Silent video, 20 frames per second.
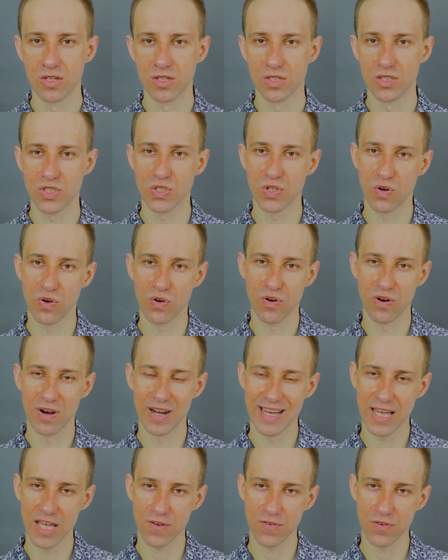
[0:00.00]

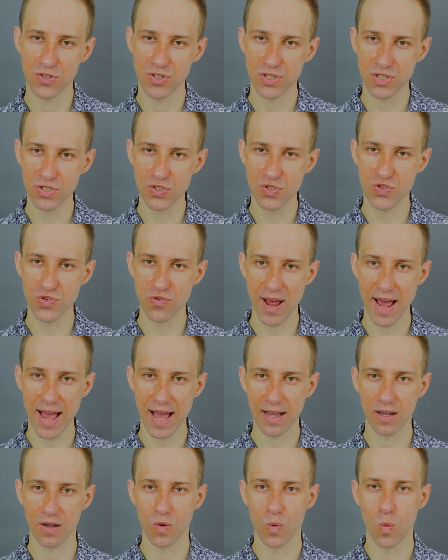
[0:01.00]
So if you just
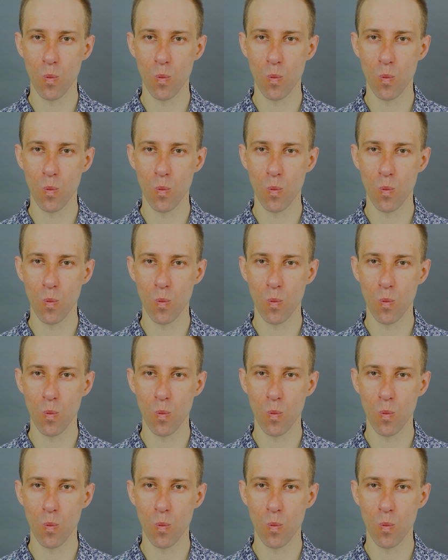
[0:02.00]
track